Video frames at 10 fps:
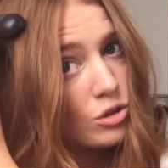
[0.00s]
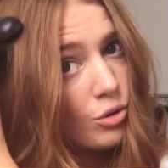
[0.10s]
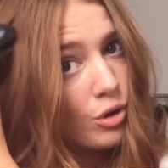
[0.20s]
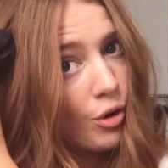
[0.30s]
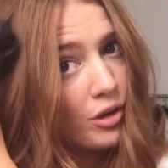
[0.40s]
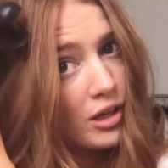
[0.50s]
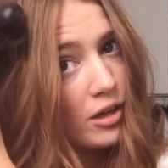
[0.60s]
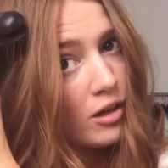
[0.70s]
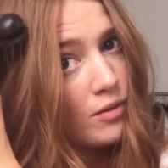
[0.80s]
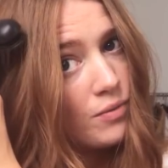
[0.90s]
So you go
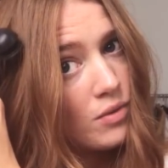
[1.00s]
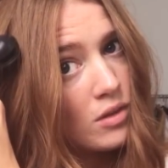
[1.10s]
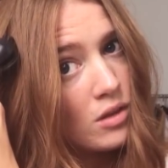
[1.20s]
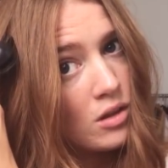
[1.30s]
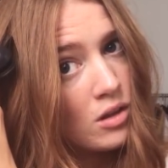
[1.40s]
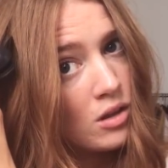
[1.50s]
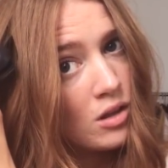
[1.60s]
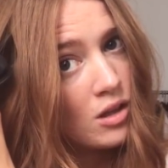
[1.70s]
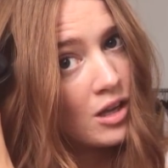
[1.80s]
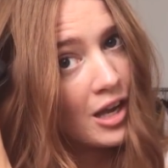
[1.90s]
here,
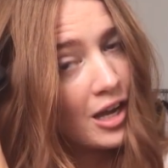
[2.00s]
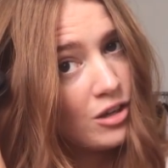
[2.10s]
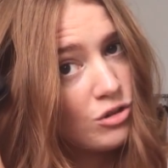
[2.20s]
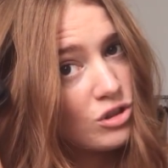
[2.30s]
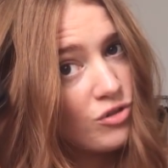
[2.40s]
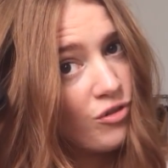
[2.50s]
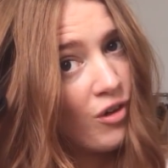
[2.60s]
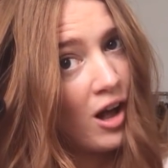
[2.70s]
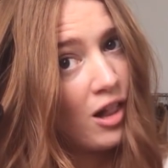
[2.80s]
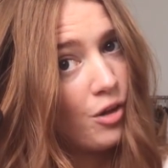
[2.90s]
and you just
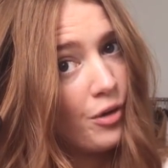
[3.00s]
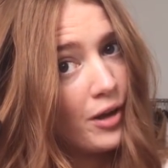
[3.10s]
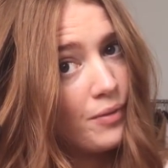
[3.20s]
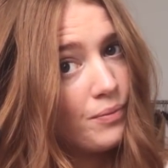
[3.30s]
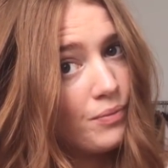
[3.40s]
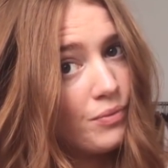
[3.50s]
follow it.